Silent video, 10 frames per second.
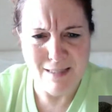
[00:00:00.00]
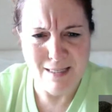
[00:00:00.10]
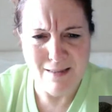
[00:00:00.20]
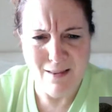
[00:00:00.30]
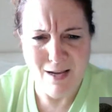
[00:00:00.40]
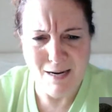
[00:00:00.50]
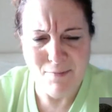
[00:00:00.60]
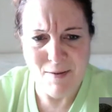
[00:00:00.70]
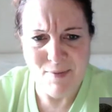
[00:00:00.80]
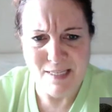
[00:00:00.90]
The login
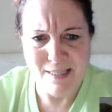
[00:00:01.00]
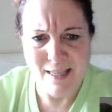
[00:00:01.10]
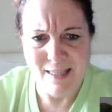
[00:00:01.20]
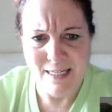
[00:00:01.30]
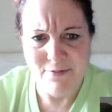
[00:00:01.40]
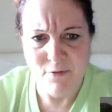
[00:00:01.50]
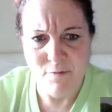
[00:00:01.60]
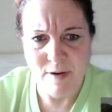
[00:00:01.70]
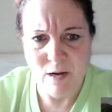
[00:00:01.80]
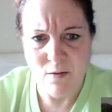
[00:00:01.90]
might be slightly different
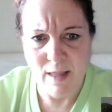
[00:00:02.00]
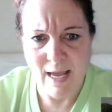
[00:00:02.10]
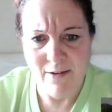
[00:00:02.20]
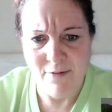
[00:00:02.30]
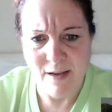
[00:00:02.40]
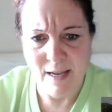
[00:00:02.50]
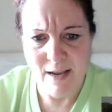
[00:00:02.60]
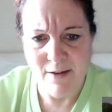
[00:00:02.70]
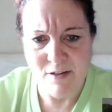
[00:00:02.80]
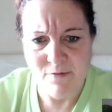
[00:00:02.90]
when we go live. I
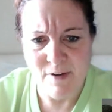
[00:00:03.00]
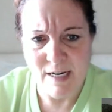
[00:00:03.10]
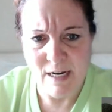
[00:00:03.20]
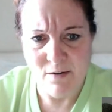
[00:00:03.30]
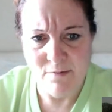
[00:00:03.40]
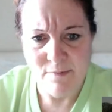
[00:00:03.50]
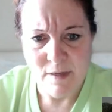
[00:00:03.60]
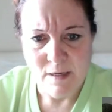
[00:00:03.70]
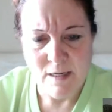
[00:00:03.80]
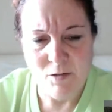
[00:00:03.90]
have to find out
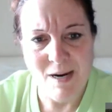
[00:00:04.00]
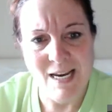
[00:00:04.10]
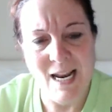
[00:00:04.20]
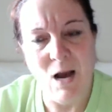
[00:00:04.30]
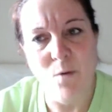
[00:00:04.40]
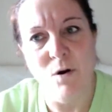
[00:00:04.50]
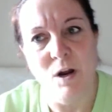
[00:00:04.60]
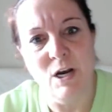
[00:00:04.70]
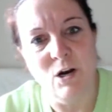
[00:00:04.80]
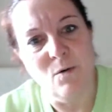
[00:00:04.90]
because right now we're
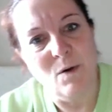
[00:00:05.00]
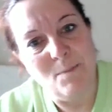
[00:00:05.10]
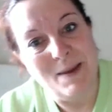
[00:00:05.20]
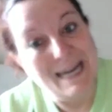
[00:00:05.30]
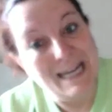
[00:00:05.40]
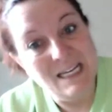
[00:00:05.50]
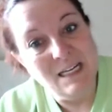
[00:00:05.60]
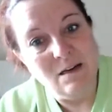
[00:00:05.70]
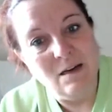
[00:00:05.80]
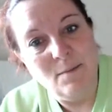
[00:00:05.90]
under a beta.
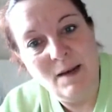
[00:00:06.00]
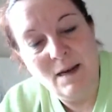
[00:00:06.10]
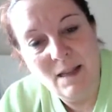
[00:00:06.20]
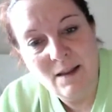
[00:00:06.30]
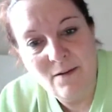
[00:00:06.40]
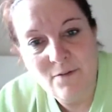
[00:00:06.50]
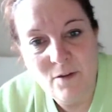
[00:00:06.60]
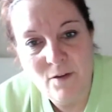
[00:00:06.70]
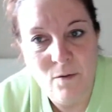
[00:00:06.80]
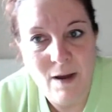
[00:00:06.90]
I mean,
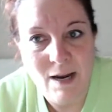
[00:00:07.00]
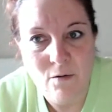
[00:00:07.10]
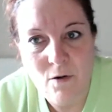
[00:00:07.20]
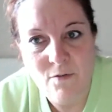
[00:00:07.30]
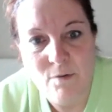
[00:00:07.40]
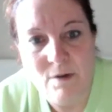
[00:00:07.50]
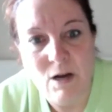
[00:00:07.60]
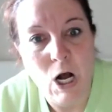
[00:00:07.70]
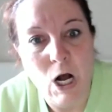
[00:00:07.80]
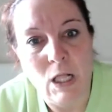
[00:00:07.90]
I don't know if you
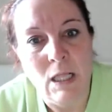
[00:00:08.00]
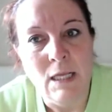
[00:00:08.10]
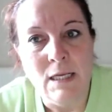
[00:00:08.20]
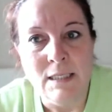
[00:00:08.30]
recall,